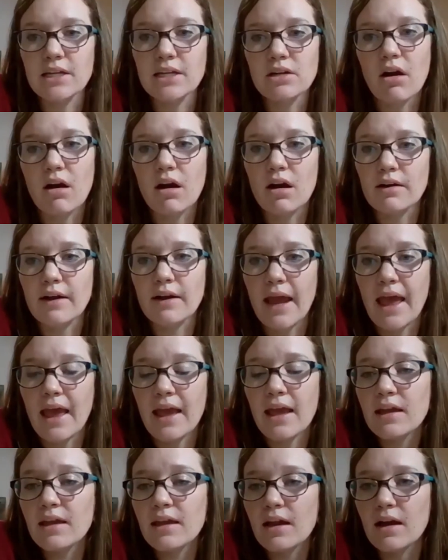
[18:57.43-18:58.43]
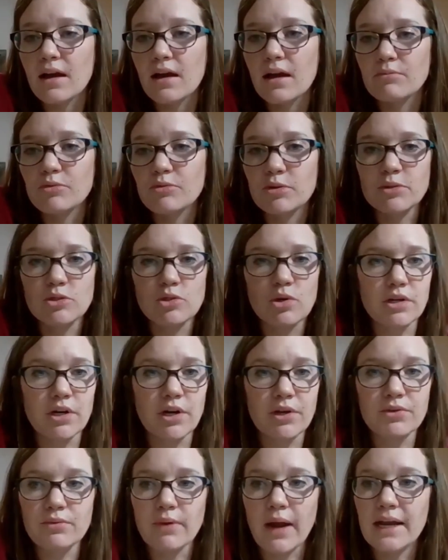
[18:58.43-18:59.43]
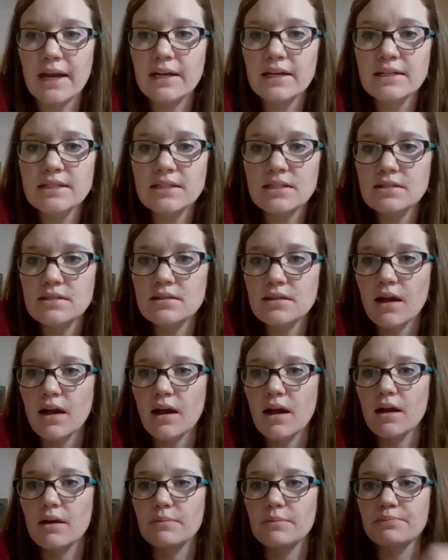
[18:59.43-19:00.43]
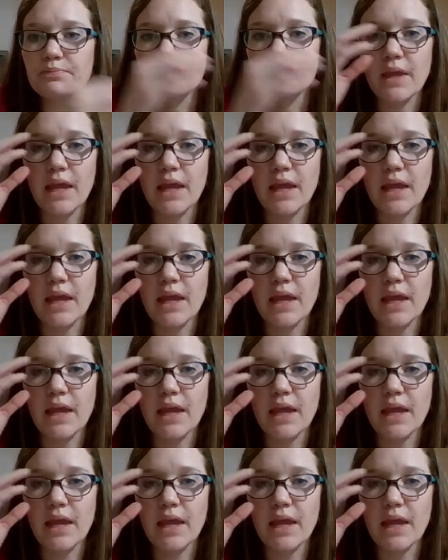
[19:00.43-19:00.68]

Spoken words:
and RA, rheumatoid arthritis. And